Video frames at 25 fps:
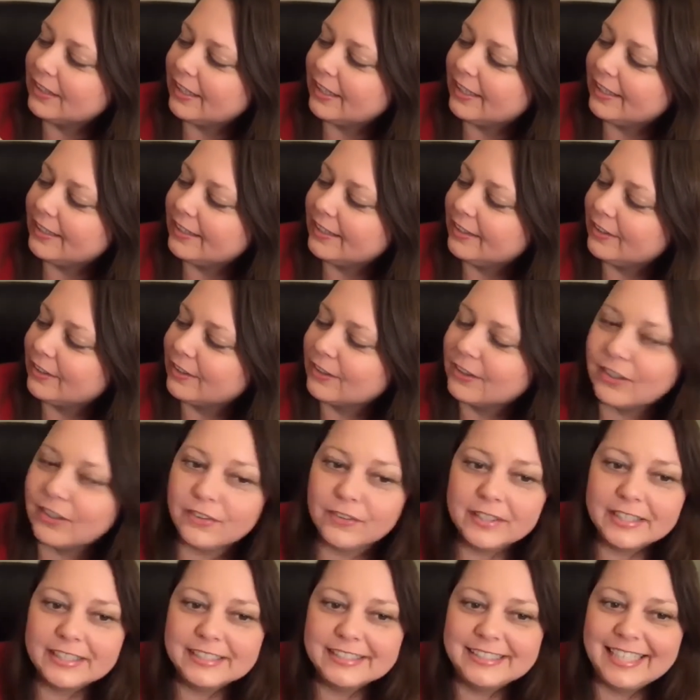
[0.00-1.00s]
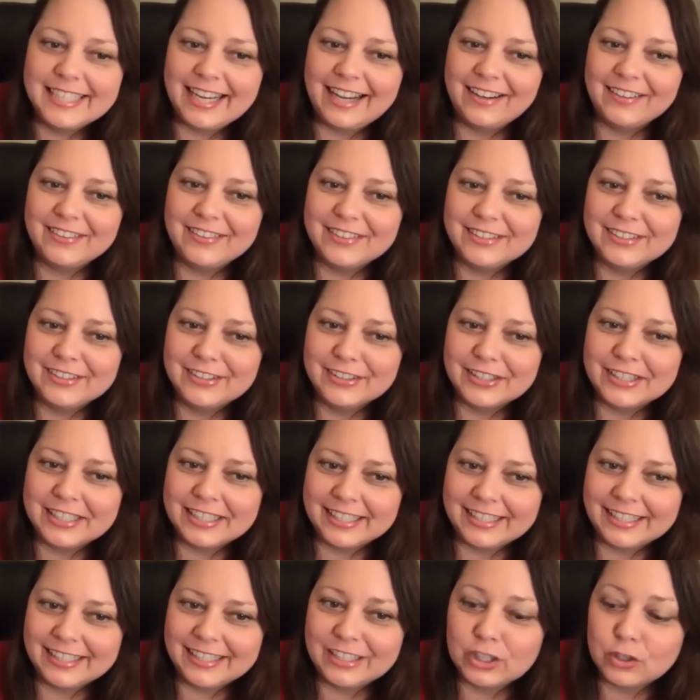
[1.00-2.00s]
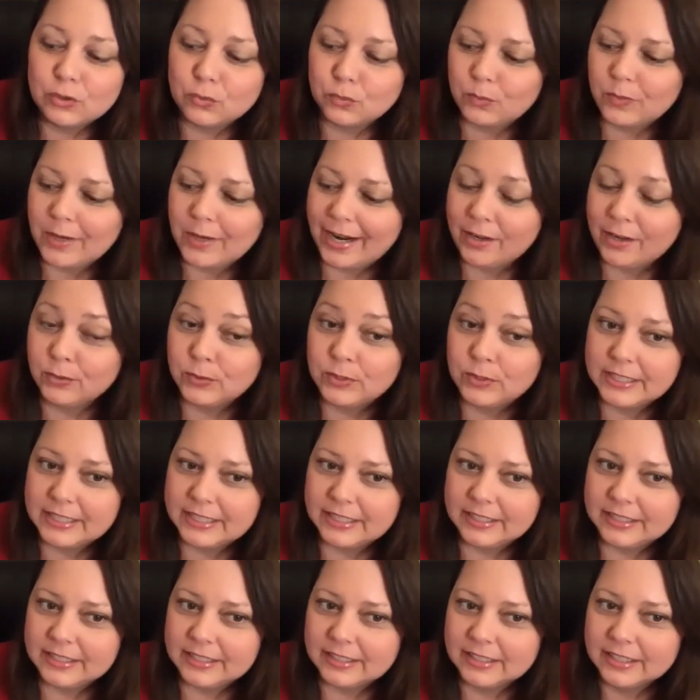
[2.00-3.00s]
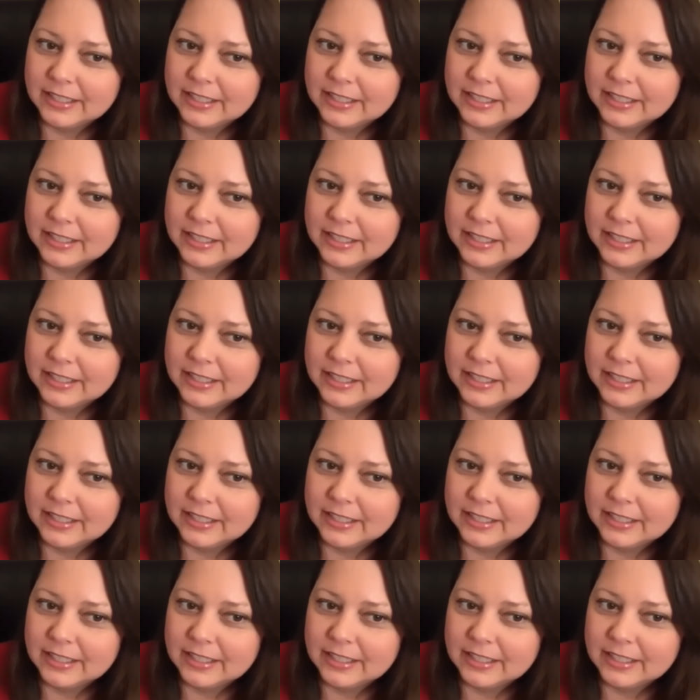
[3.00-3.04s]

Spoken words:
and you're going down and you're getting grounded,